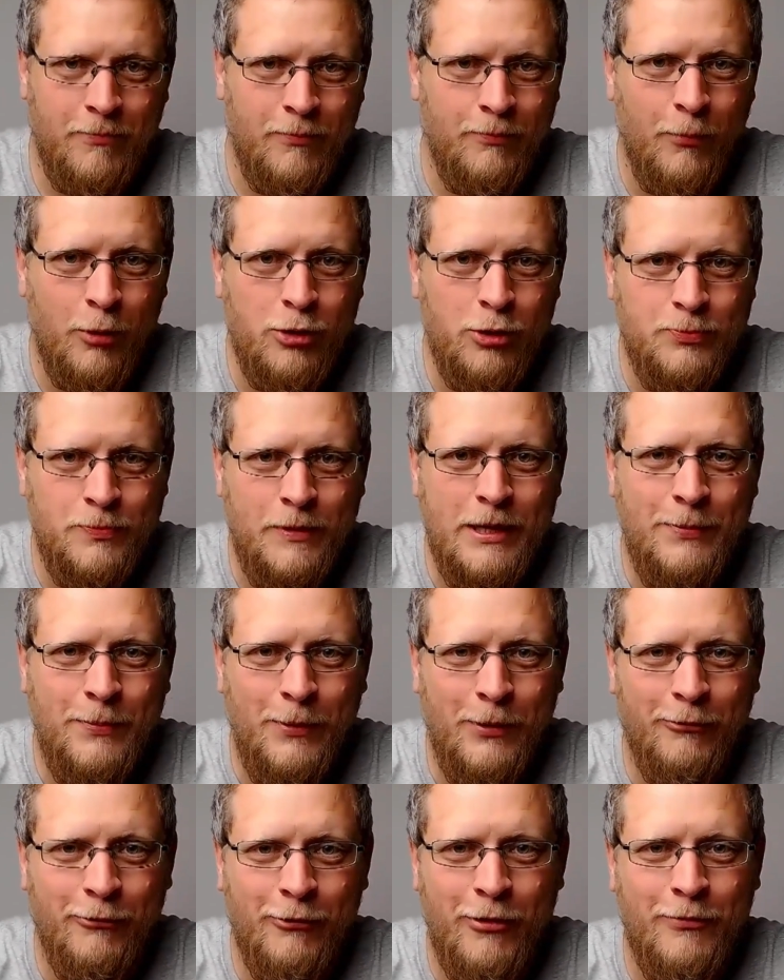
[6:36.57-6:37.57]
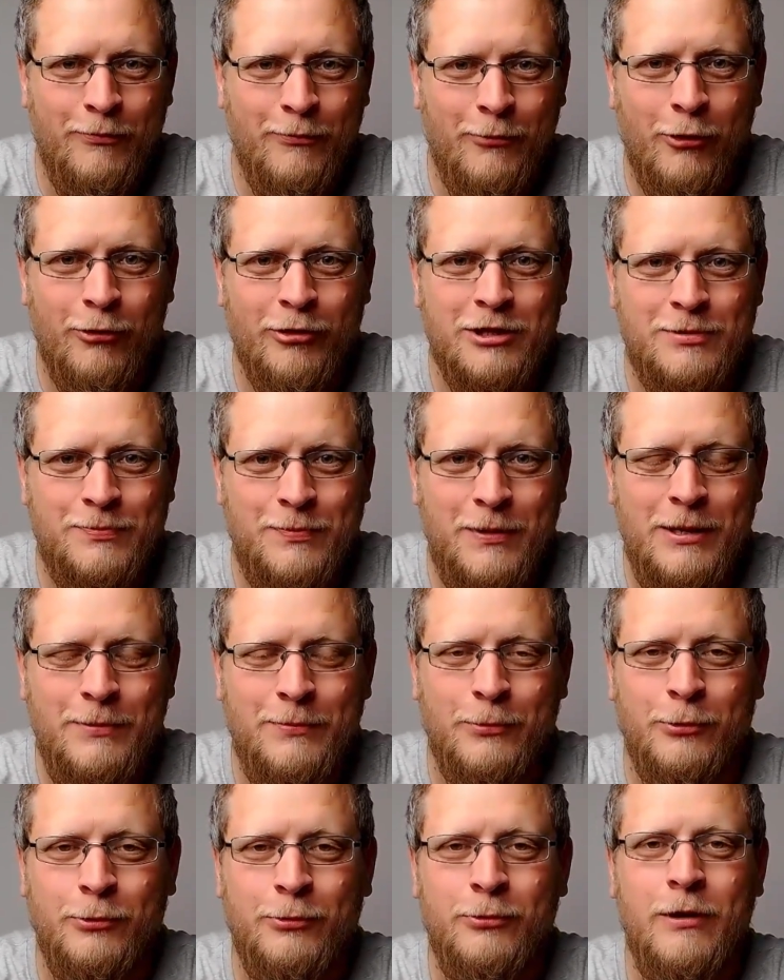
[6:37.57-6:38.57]
most people are honest
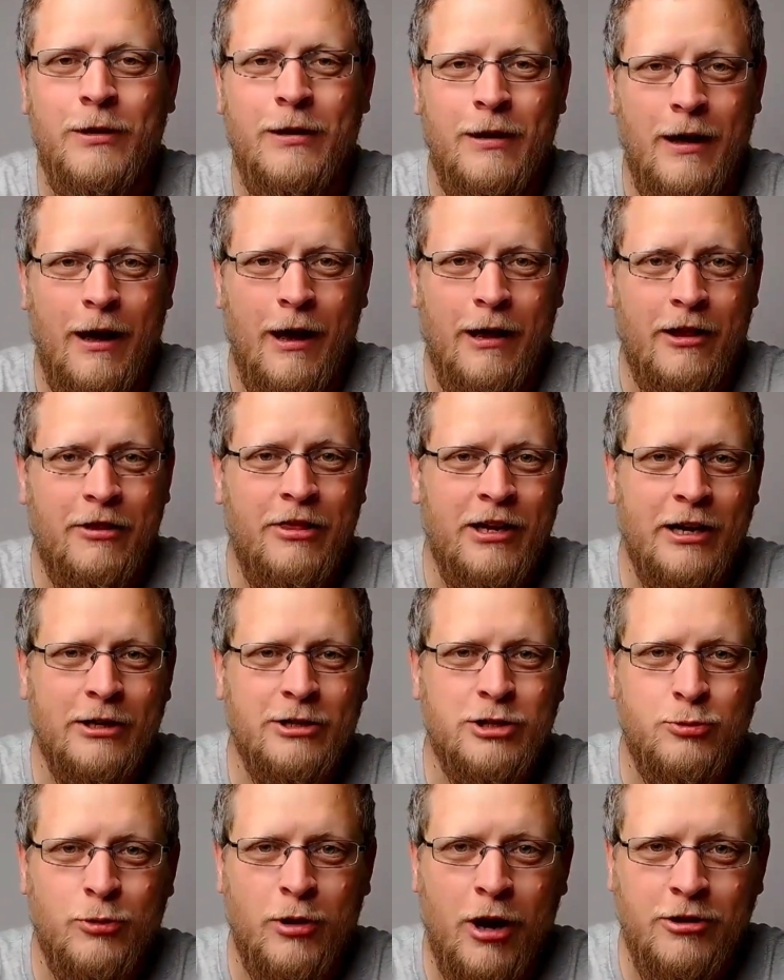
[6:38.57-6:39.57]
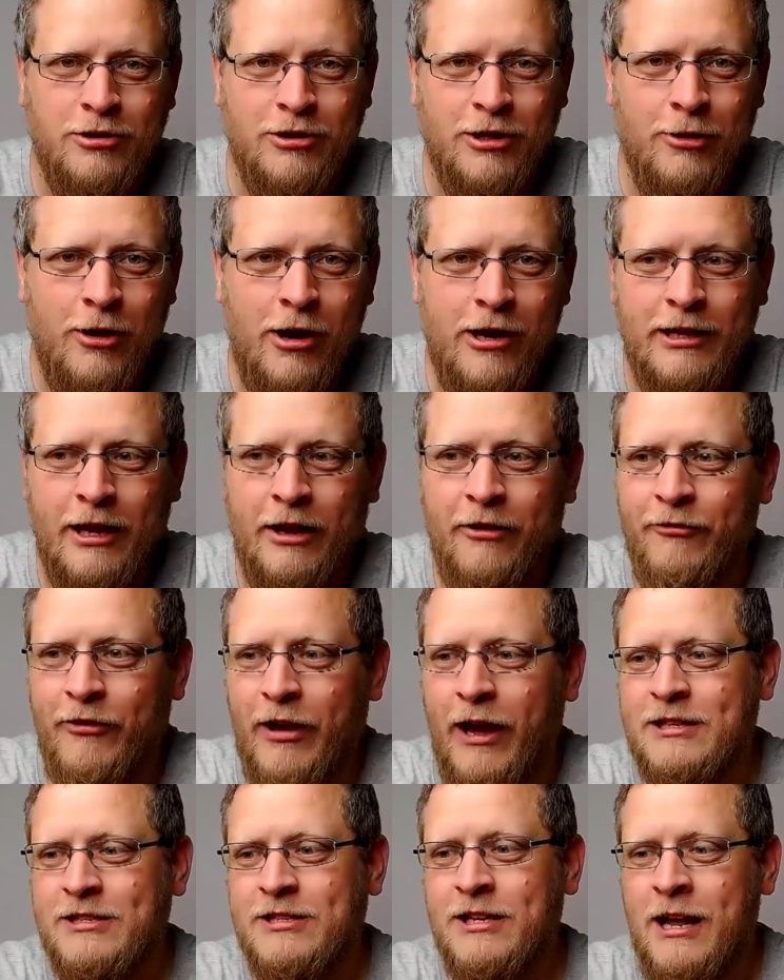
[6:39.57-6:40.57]
people, and I think I just want to underline that
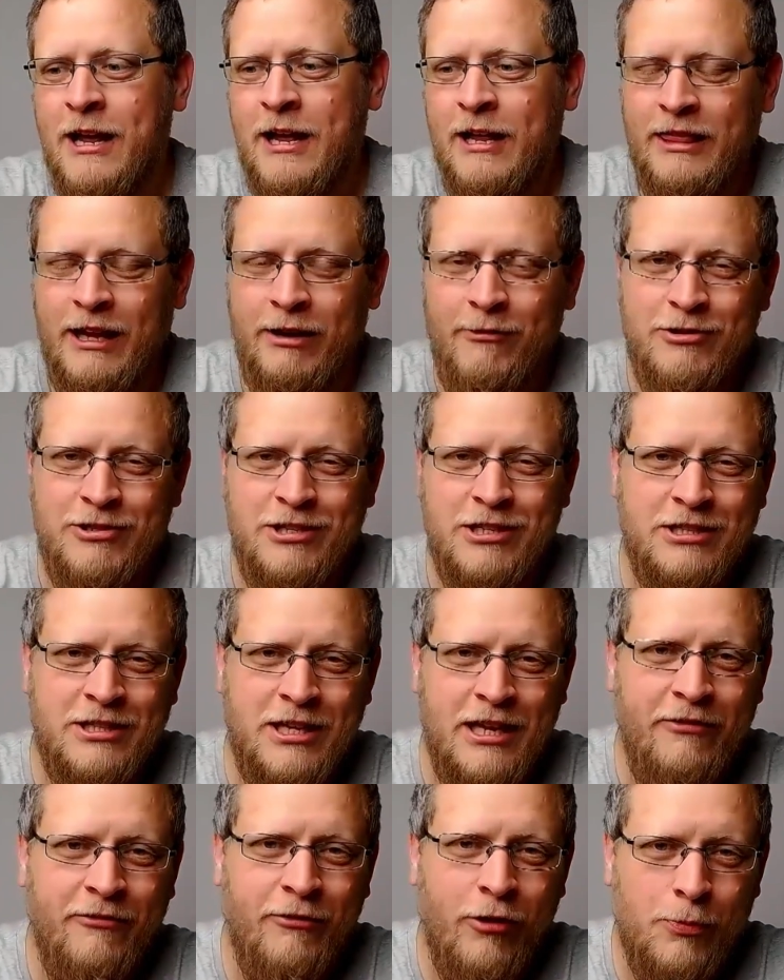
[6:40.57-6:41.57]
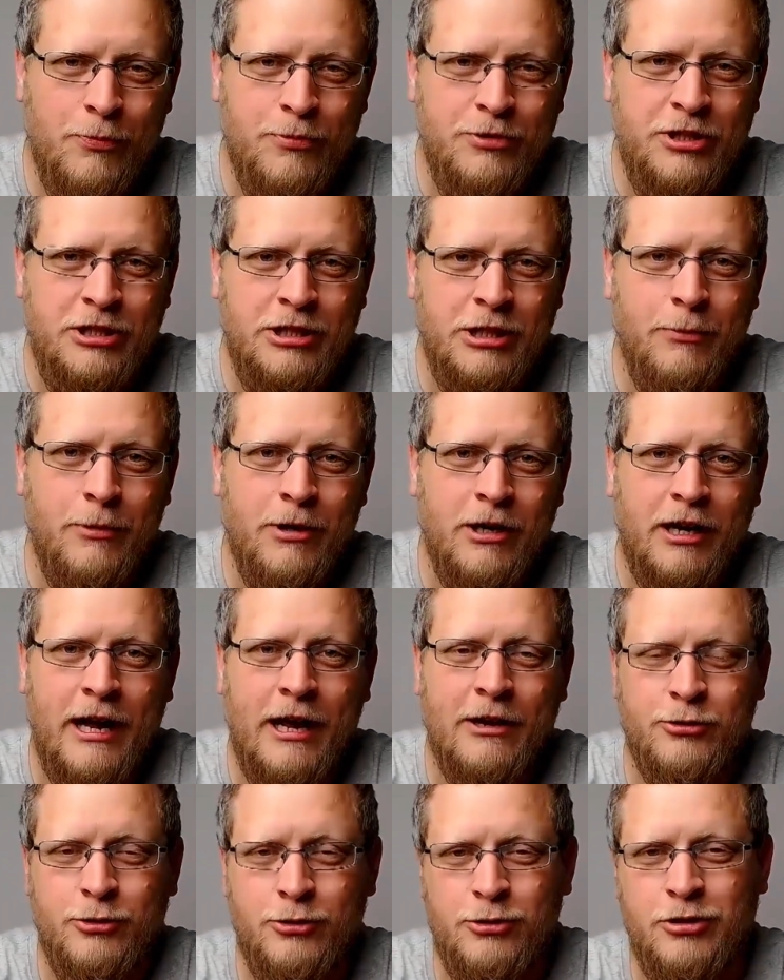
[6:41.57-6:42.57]
fact. There is this default position among
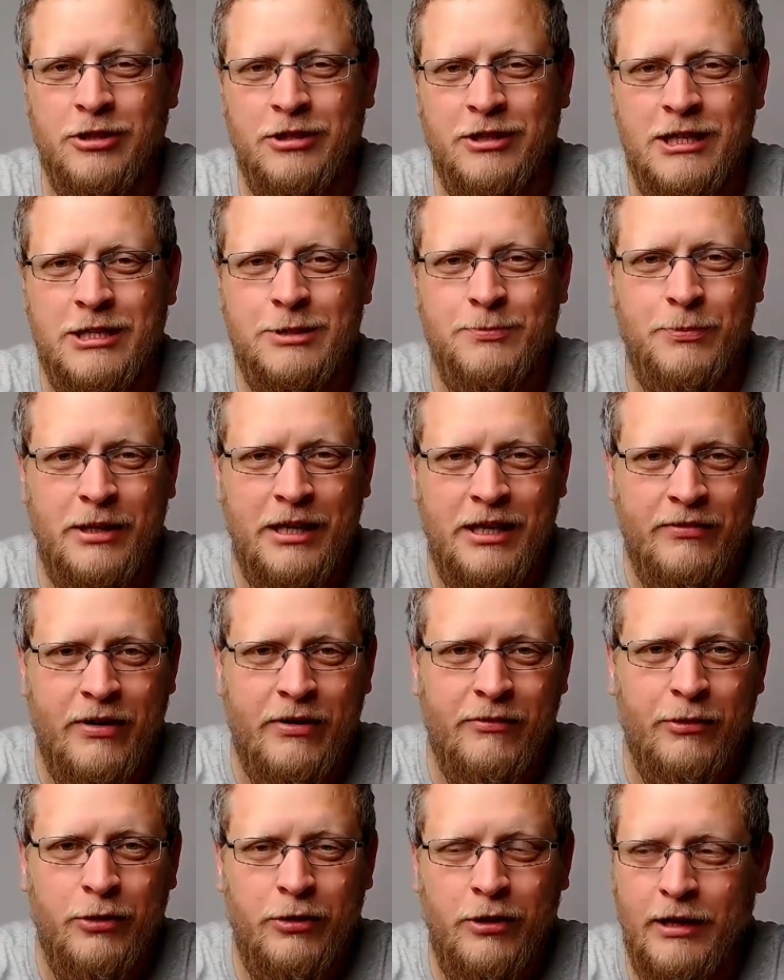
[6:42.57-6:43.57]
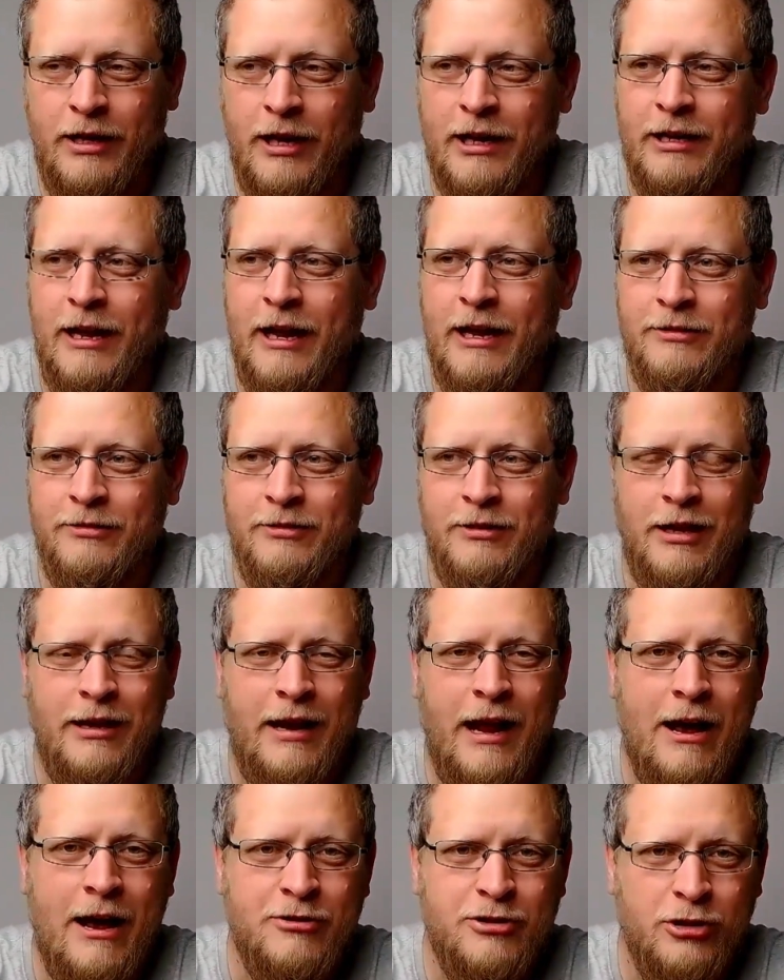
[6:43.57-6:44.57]
councils to disbelieve everything, and
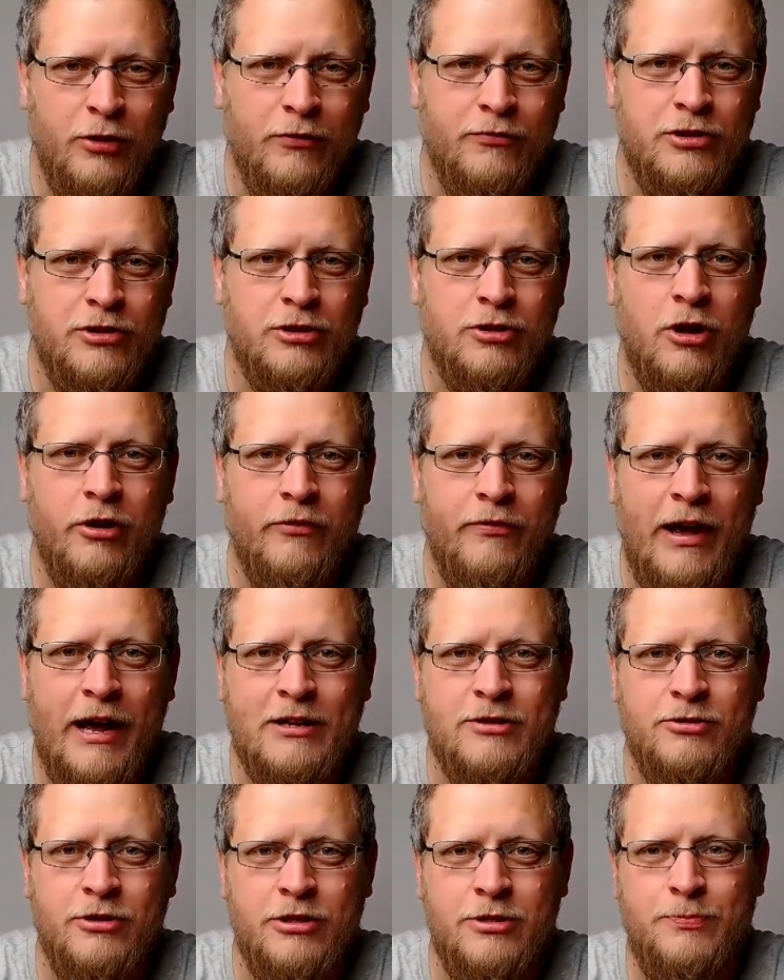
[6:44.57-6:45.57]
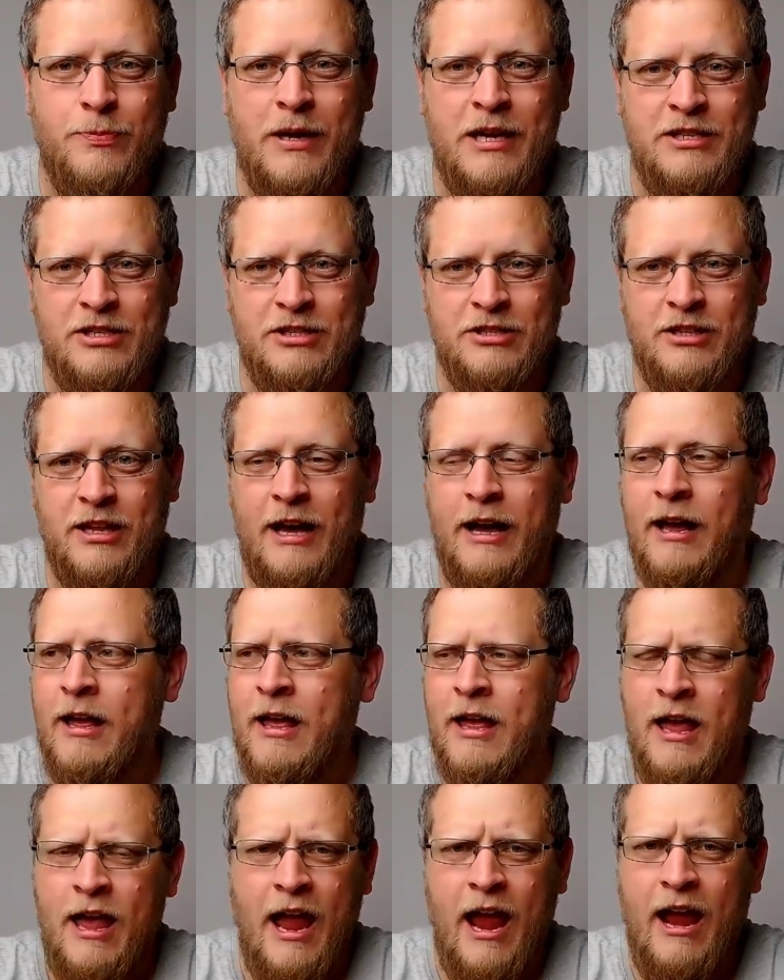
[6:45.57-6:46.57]
a housing officers kind of act on this basis that
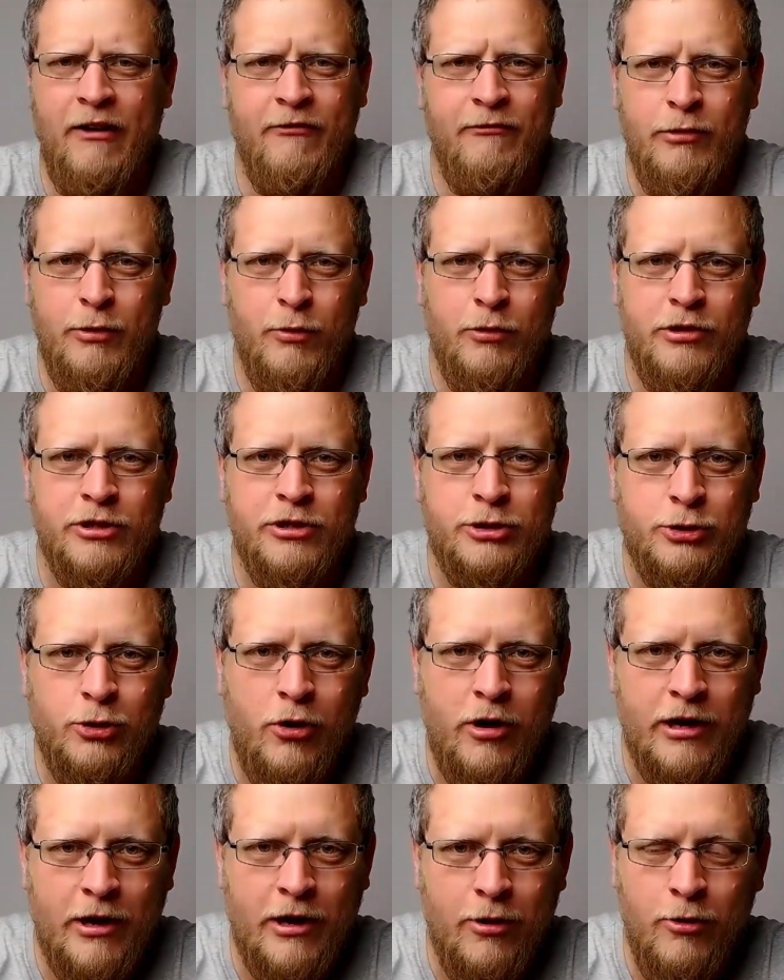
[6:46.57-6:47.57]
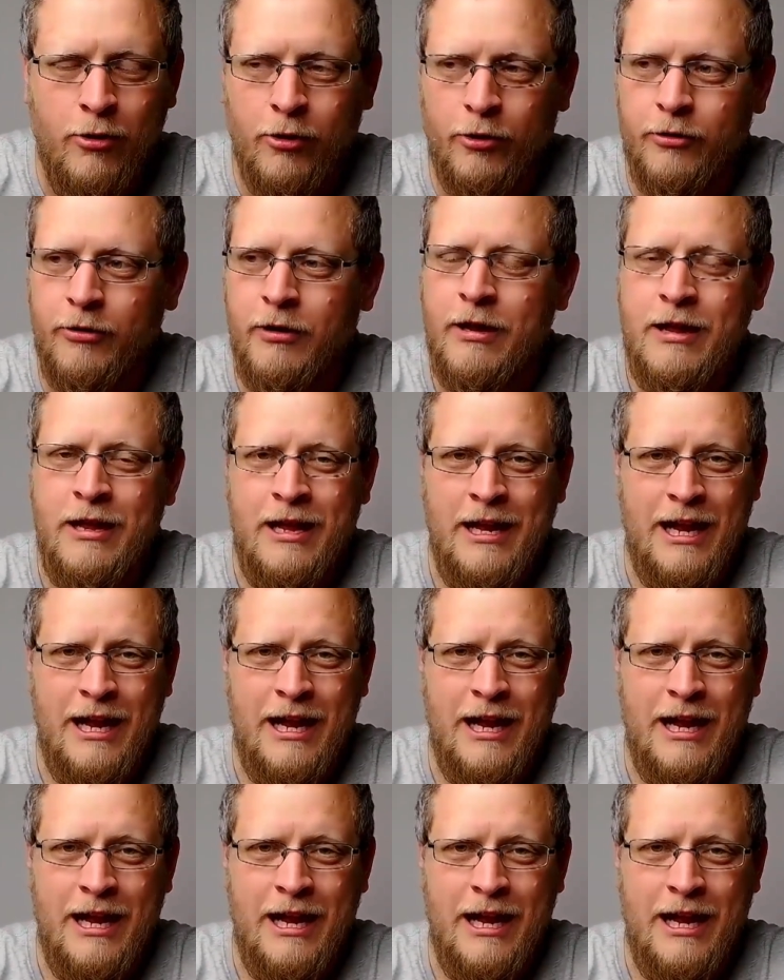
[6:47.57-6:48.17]
everyone is trying it on.